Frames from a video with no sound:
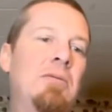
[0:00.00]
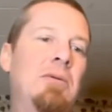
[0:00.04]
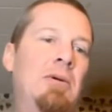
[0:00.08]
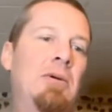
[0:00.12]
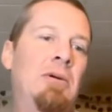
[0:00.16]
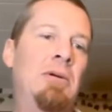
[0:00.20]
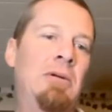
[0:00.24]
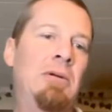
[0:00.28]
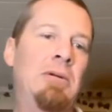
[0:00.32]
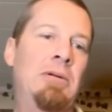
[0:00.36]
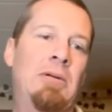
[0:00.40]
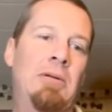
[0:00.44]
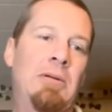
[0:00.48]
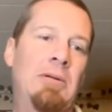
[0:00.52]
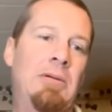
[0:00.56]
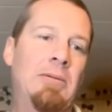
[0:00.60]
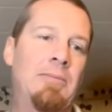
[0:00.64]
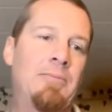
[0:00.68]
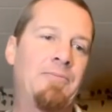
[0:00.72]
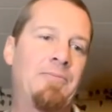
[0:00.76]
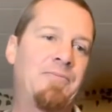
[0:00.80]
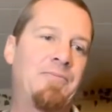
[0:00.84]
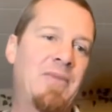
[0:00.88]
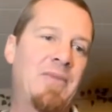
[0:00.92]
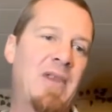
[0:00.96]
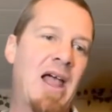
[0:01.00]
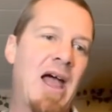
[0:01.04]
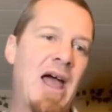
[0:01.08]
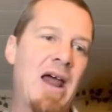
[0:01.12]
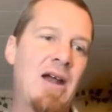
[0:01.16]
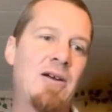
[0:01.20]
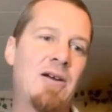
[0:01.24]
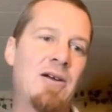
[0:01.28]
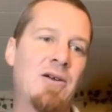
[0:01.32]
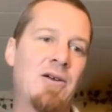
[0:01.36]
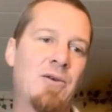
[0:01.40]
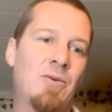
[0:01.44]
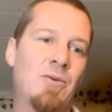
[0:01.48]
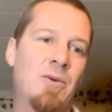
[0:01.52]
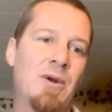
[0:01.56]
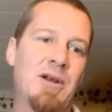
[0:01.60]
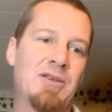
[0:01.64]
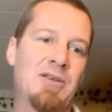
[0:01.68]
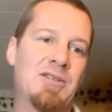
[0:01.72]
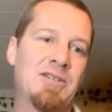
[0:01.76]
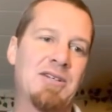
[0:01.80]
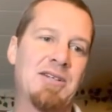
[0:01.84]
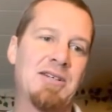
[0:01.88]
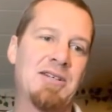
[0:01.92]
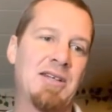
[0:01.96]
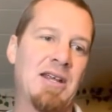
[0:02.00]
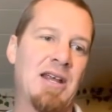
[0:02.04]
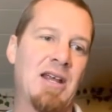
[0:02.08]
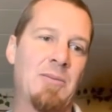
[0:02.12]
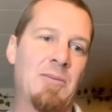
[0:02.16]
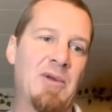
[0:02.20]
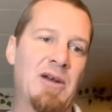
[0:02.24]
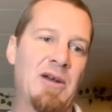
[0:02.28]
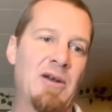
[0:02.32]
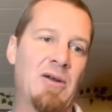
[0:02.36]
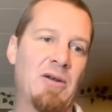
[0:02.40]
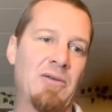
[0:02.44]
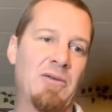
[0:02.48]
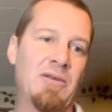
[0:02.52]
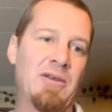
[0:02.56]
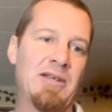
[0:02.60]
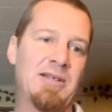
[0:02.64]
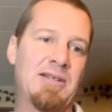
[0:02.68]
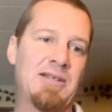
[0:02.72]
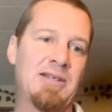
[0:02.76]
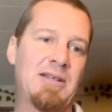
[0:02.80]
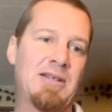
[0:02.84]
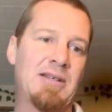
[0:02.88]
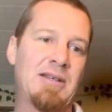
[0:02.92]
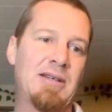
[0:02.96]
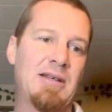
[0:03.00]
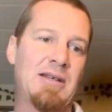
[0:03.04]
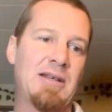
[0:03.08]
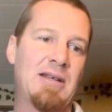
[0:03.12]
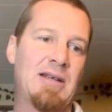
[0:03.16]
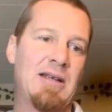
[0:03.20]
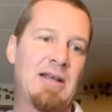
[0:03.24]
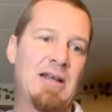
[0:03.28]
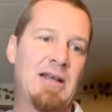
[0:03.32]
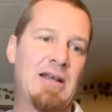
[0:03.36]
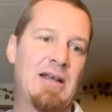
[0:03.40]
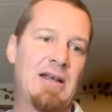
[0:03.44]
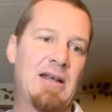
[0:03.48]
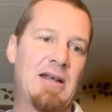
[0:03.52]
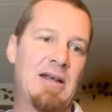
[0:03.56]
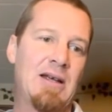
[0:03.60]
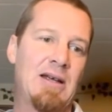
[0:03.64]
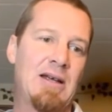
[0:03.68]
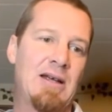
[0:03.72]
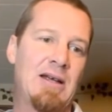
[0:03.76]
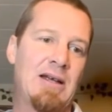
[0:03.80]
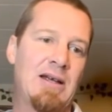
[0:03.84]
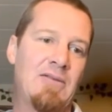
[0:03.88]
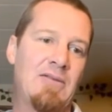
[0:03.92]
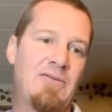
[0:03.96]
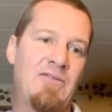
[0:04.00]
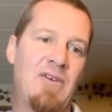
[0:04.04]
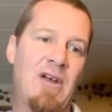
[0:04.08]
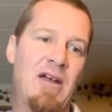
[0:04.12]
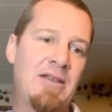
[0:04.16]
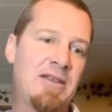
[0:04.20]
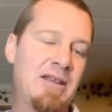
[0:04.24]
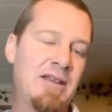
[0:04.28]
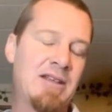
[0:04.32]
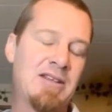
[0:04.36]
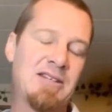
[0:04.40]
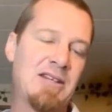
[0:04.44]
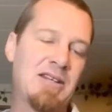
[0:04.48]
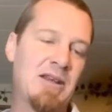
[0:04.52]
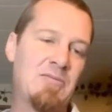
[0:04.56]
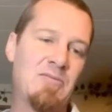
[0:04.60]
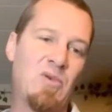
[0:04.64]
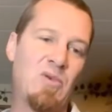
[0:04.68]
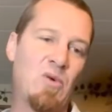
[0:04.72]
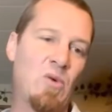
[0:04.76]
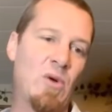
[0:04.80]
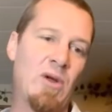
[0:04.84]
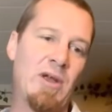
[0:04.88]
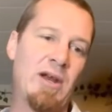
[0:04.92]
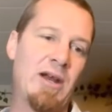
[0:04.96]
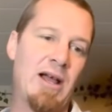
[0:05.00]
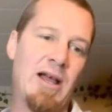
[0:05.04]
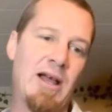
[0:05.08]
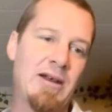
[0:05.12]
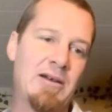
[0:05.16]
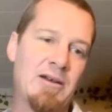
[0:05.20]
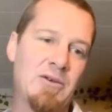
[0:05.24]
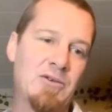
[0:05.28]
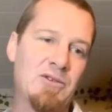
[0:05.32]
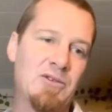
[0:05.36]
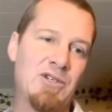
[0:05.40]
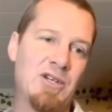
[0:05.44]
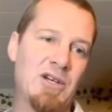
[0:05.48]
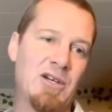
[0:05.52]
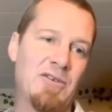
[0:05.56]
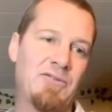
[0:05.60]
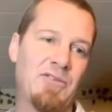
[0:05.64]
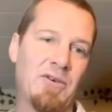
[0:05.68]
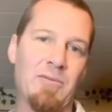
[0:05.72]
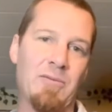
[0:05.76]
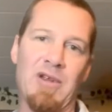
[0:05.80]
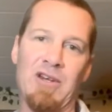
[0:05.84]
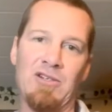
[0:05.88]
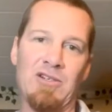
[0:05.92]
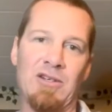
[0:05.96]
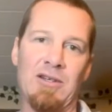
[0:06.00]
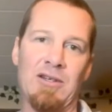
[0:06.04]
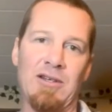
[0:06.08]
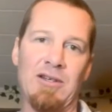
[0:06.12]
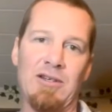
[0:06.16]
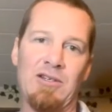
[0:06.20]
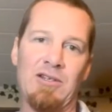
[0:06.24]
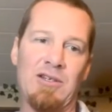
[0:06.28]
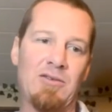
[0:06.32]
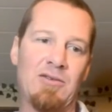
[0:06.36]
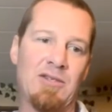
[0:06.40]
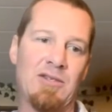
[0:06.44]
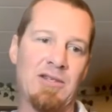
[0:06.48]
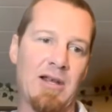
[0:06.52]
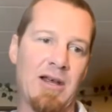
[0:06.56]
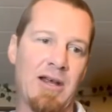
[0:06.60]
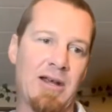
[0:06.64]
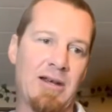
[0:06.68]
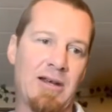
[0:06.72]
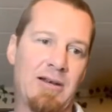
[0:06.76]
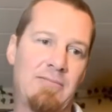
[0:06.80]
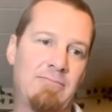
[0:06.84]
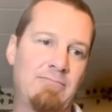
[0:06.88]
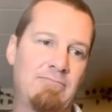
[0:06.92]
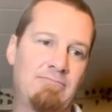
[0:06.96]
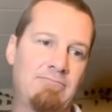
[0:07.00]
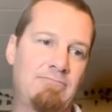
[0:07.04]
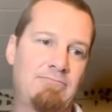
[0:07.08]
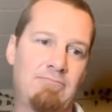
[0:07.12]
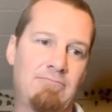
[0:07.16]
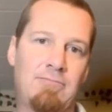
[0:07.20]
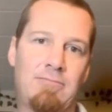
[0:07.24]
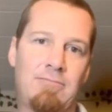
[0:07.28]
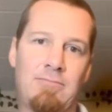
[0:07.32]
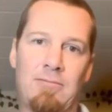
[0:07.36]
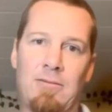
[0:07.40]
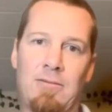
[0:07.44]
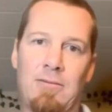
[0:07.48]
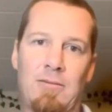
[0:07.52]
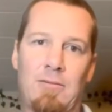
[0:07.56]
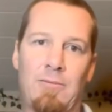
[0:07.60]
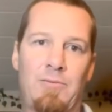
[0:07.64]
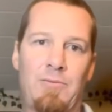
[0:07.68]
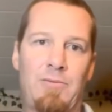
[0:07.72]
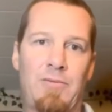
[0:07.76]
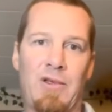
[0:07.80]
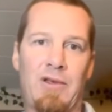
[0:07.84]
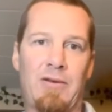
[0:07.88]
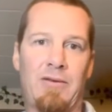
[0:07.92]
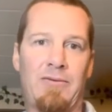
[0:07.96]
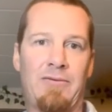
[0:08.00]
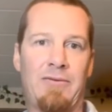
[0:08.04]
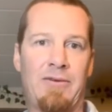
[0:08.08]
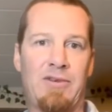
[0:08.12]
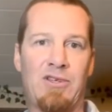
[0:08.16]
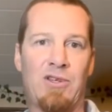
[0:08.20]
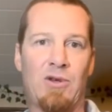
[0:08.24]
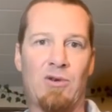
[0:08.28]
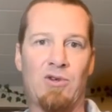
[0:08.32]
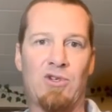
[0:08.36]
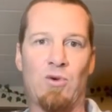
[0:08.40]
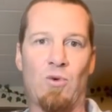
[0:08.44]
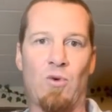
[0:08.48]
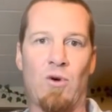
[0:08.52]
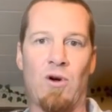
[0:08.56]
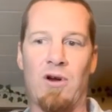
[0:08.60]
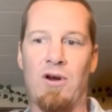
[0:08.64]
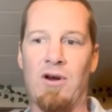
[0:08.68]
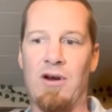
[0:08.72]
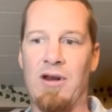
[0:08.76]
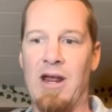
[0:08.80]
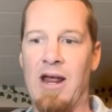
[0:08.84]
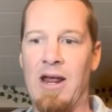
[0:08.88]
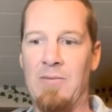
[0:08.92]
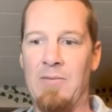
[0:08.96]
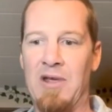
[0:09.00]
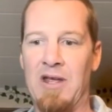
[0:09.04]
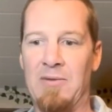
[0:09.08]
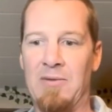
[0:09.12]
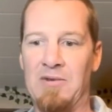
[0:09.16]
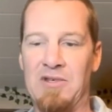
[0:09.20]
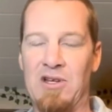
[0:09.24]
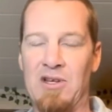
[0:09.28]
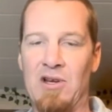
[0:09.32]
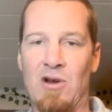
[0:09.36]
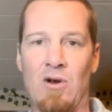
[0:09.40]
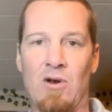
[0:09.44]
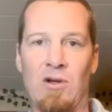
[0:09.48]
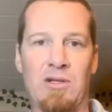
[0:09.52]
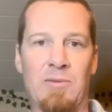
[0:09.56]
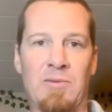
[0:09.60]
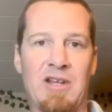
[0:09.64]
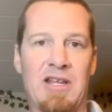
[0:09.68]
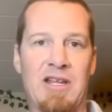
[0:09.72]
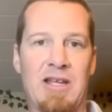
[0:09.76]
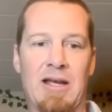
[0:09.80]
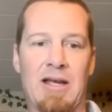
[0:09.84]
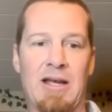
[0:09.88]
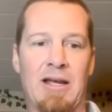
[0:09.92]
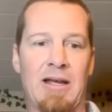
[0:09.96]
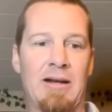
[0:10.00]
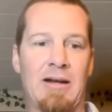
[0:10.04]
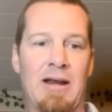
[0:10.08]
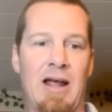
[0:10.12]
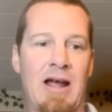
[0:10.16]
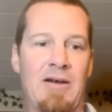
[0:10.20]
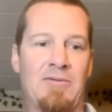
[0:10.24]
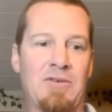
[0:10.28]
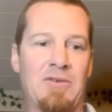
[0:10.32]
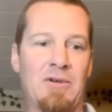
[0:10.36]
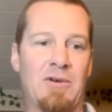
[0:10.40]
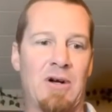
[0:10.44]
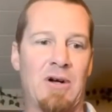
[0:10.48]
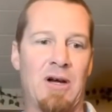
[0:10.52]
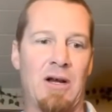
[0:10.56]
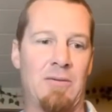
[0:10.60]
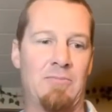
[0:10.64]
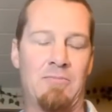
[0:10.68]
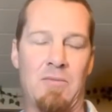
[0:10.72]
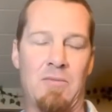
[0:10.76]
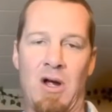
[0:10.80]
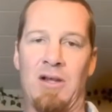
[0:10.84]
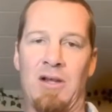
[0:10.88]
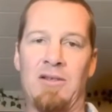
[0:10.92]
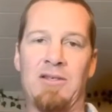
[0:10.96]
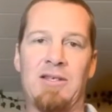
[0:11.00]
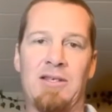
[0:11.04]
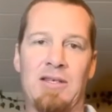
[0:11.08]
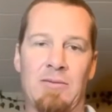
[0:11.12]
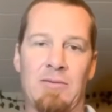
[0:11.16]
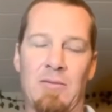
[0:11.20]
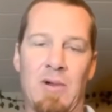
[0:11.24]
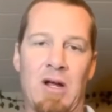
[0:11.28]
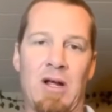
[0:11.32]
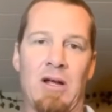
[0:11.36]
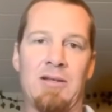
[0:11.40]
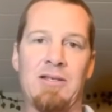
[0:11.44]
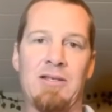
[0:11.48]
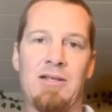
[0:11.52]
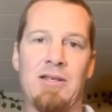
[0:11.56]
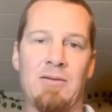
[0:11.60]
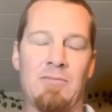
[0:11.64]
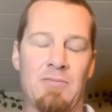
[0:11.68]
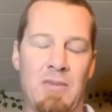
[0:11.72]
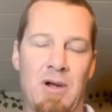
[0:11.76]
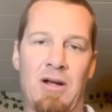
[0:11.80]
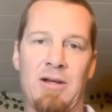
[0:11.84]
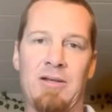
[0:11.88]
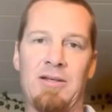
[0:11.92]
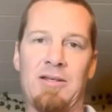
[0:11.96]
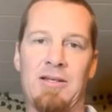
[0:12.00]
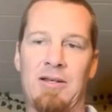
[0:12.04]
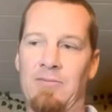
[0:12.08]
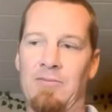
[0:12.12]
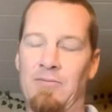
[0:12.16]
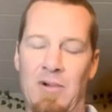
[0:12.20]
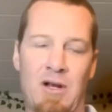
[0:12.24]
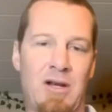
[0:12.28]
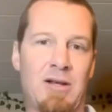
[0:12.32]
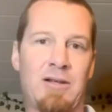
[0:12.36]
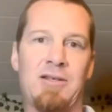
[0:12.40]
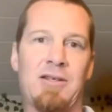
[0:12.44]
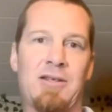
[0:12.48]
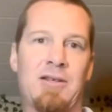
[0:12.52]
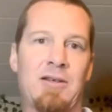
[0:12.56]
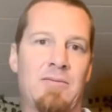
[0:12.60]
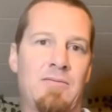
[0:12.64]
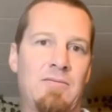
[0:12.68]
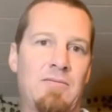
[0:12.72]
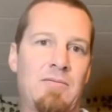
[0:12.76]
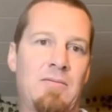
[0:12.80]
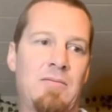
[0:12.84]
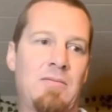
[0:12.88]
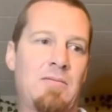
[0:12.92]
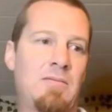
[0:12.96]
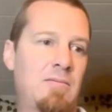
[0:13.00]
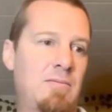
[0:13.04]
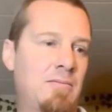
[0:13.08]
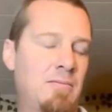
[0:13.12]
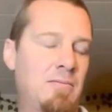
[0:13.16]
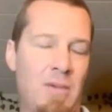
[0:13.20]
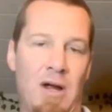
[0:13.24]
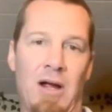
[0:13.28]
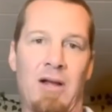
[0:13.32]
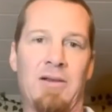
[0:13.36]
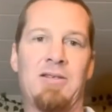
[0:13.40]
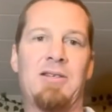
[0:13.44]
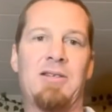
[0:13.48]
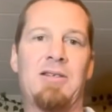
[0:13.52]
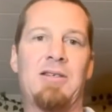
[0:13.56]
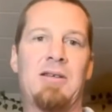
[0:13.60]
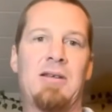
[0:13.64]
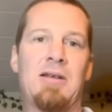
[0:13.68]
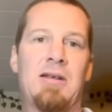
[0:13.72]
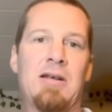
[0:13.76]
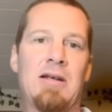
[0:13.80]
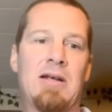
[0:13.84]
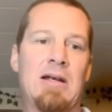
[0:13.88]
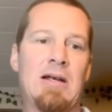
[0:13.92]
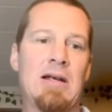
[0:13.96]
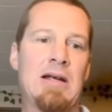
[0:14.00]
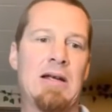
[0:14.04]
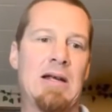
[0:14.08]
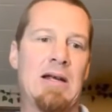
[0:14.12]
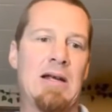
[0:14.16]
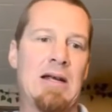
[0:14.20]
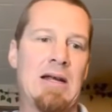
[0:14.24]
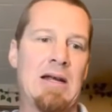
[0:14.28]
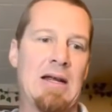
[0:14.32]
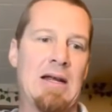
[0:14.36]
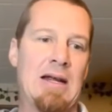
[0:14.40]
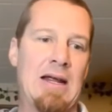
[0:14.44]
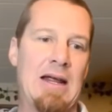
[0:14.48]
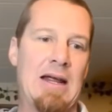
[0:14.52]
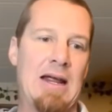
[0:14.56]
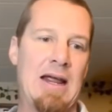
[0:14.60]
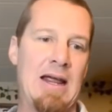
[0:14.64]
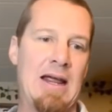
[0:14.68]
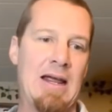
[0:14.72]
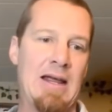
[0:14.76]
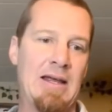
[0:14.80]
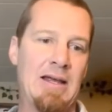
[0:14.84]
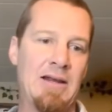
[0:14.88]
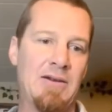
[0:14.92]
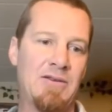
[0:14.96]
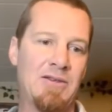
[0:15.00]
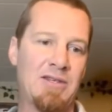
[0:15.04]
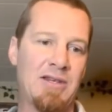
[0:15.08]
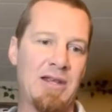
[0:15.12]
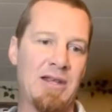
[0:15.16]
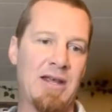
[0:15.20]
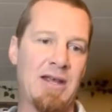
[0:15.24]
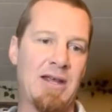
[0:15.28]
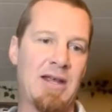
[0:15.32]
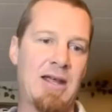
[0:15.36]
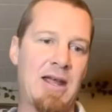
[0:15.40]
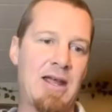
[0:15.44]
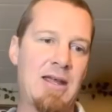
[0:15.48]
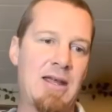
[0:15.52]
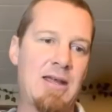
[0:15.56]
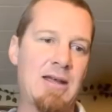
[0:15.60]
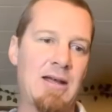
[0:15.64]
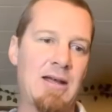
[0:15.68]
I don't know what else to say about all this. Finally, at some point, I know Jennifer mentioned this. She was like, social worker came in, called him again after months and months and months and months and months. And is like, hey,